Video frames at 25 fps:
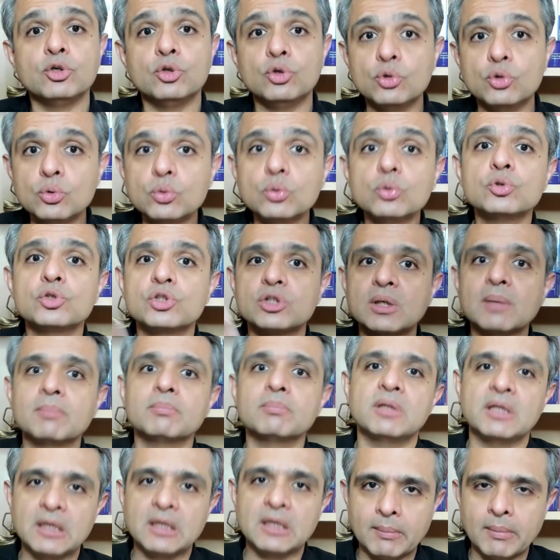do
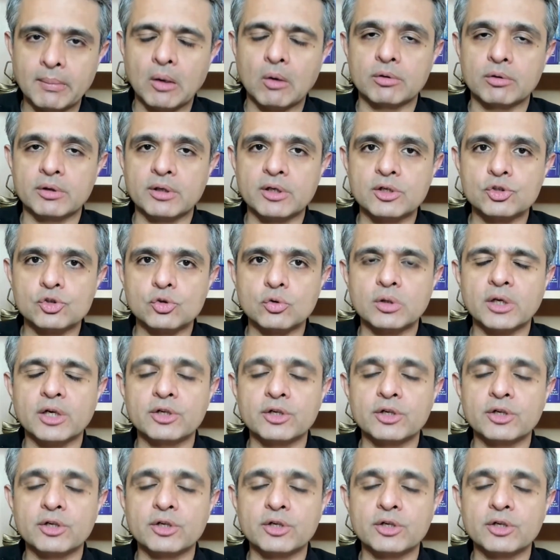something about it so that you